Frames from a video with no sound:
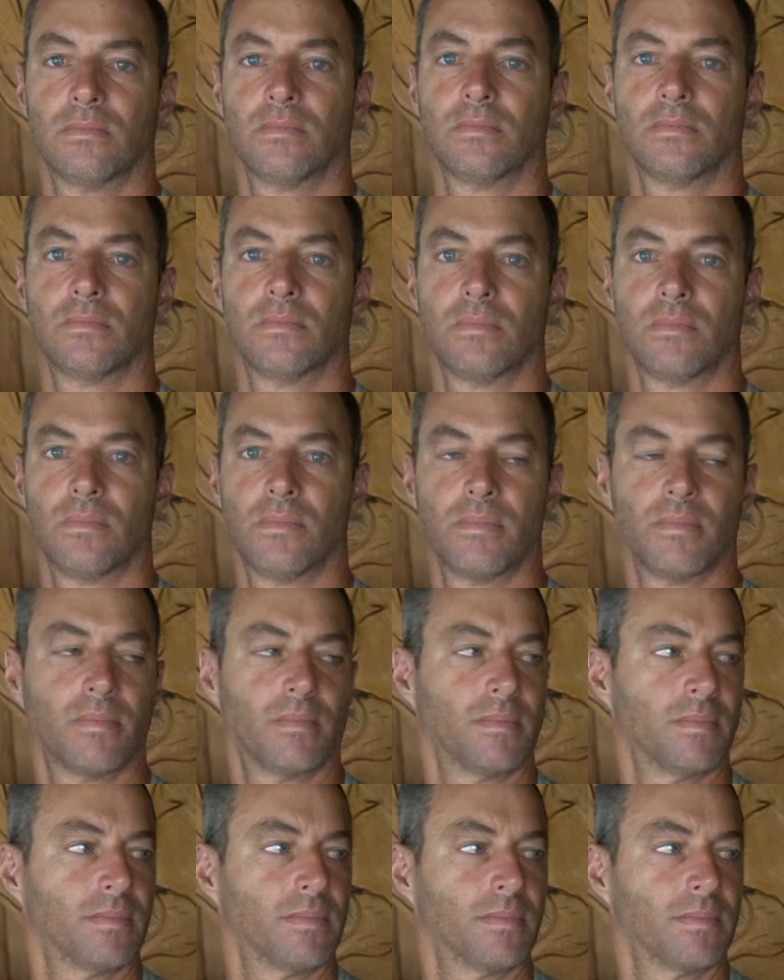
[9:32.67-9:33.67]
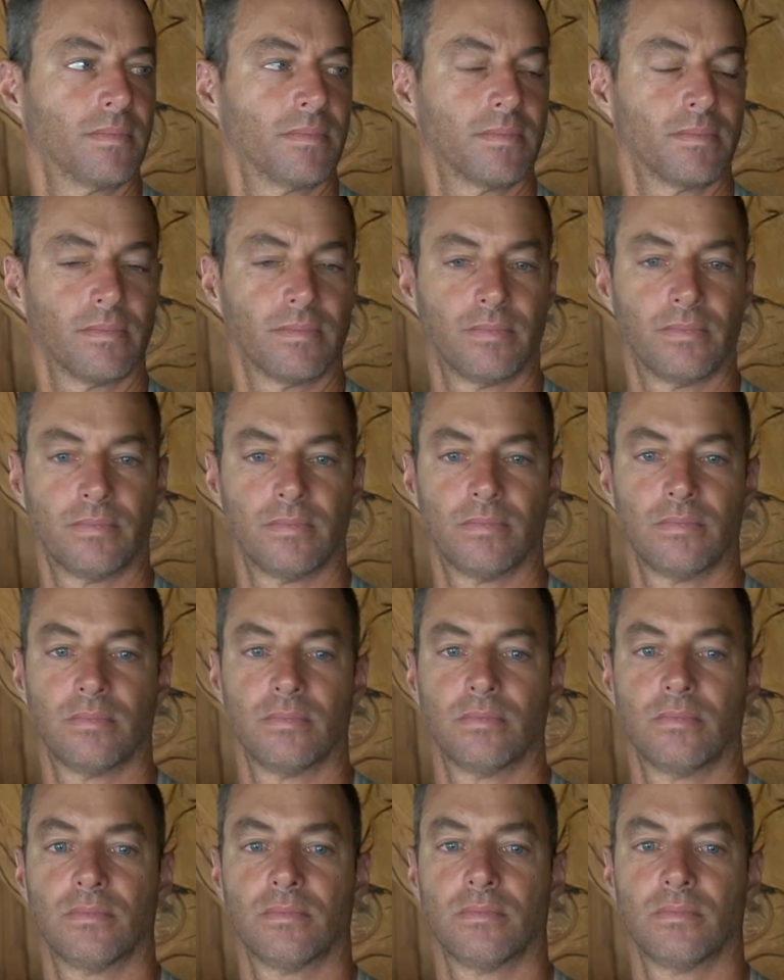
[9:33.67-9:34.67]

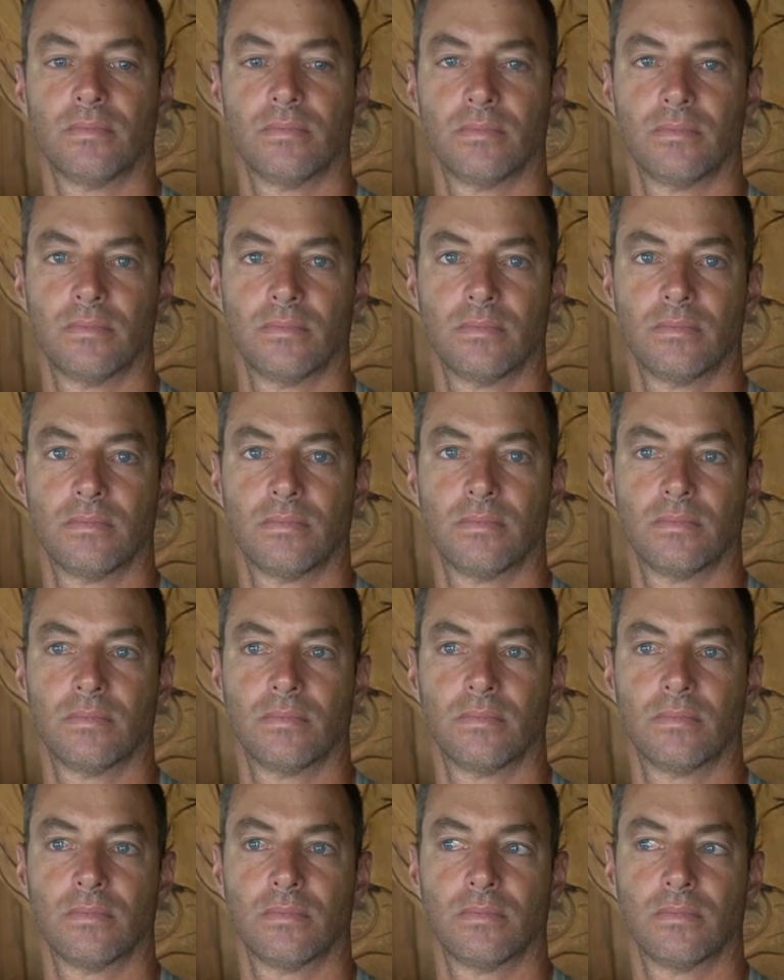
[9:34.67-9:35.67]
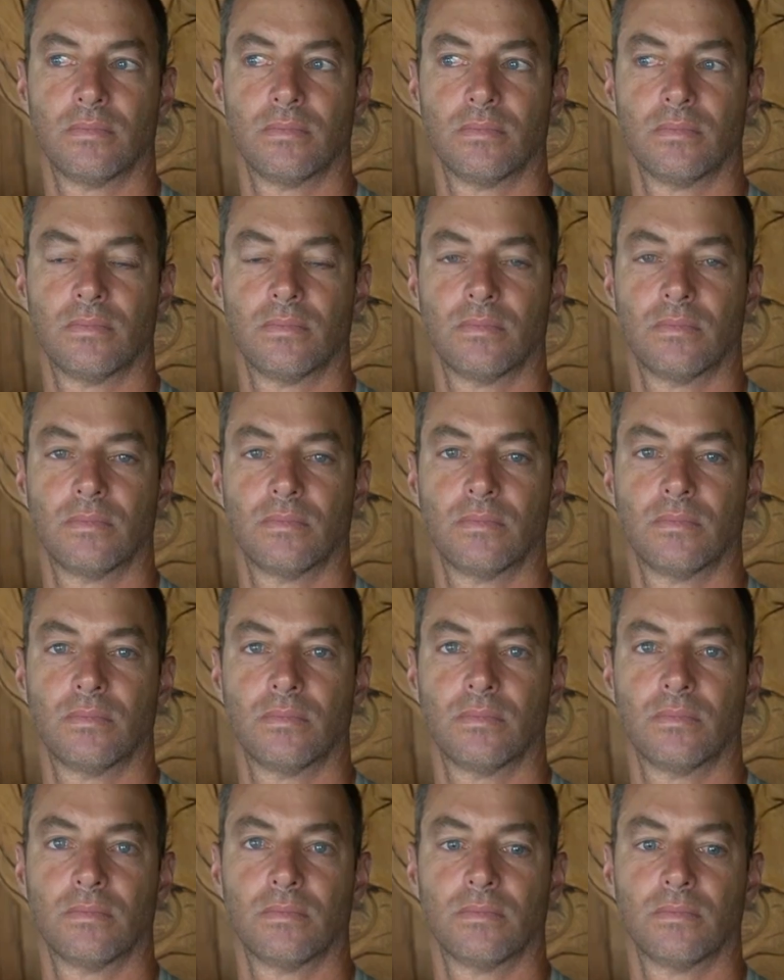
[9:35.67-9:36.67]

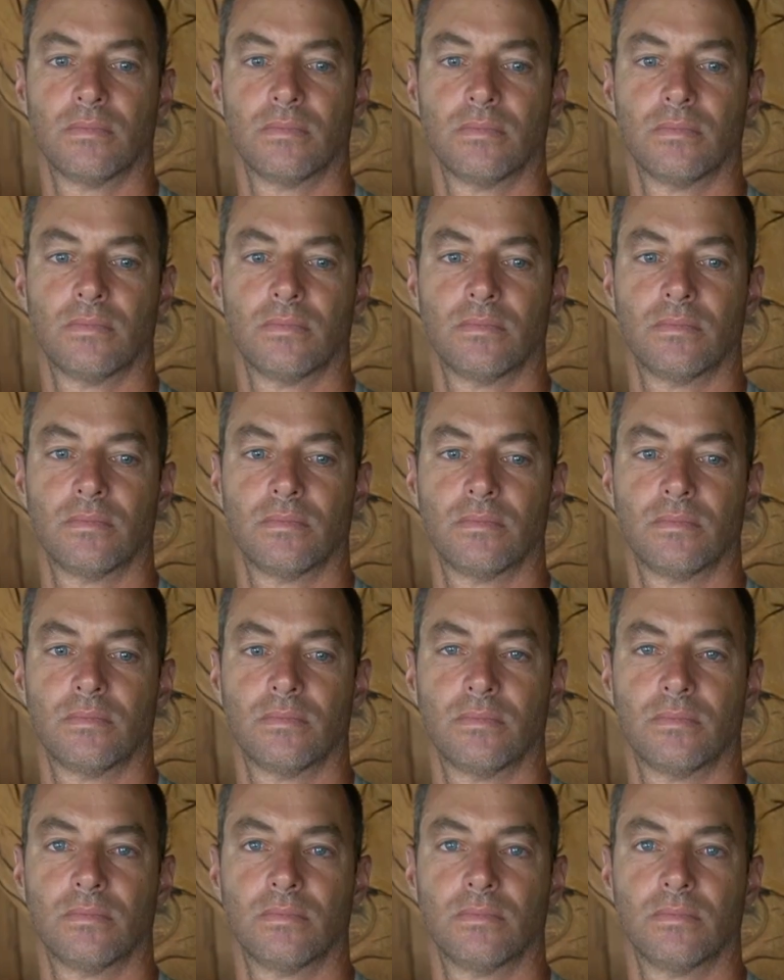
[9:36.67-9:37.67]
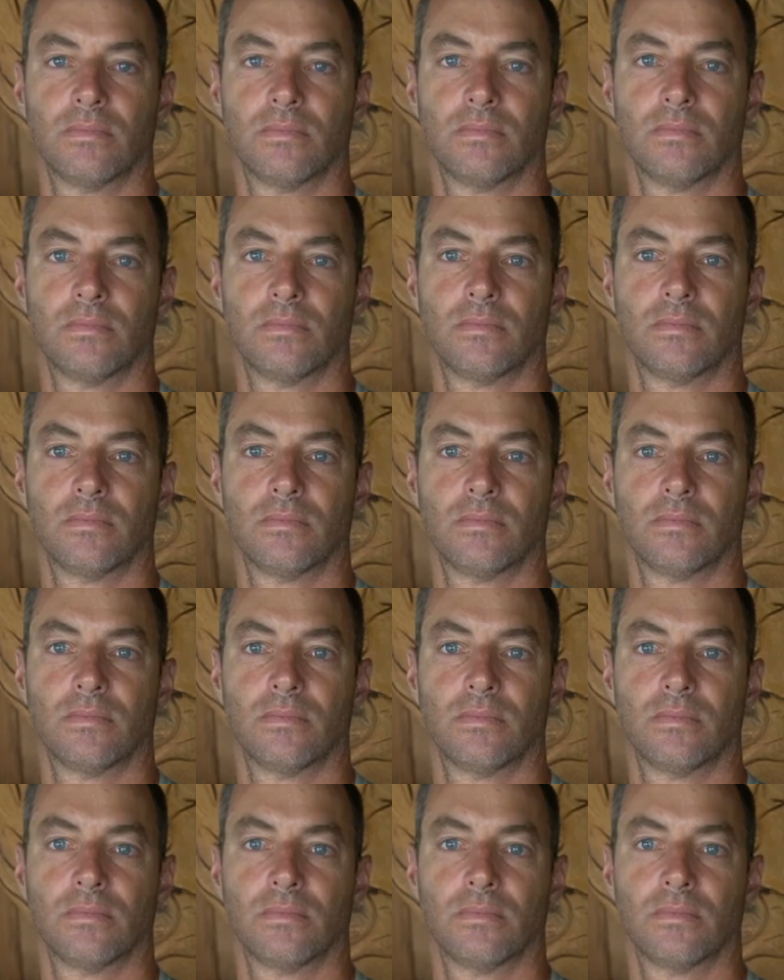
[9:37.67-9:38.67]

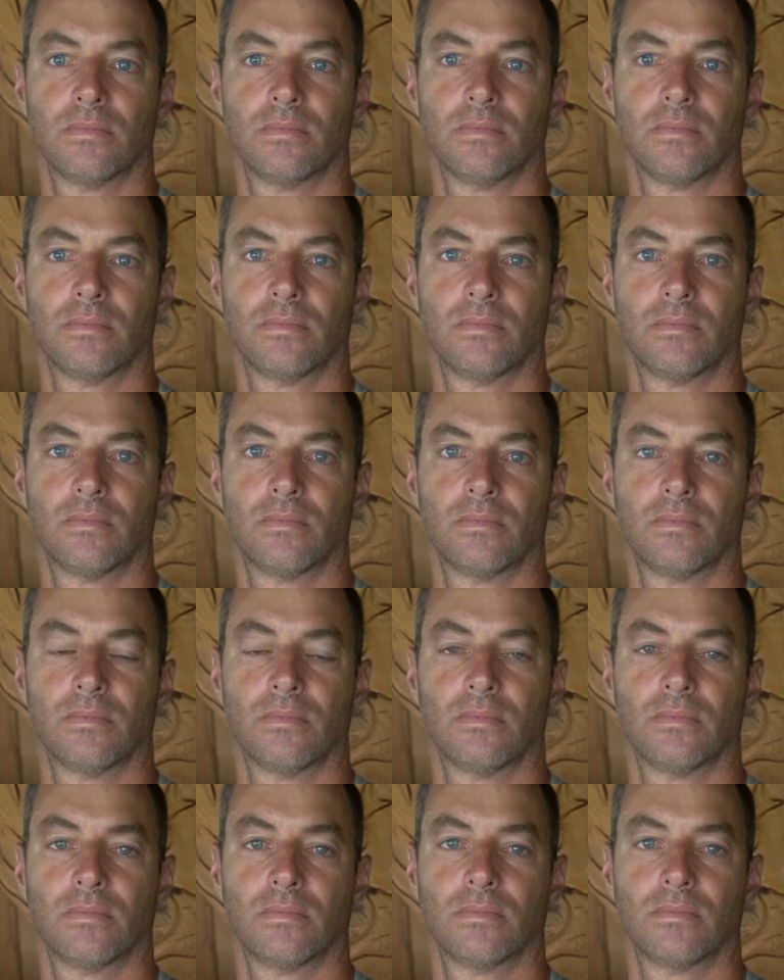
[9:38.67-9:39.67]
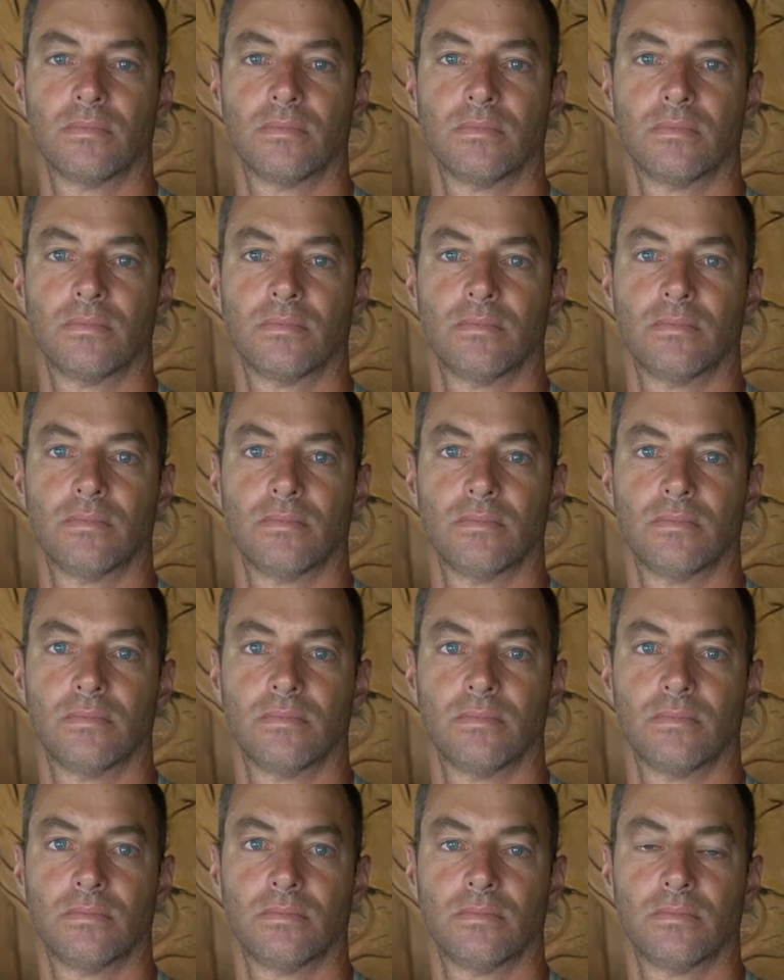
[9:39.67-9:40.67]
The person shown says nothing.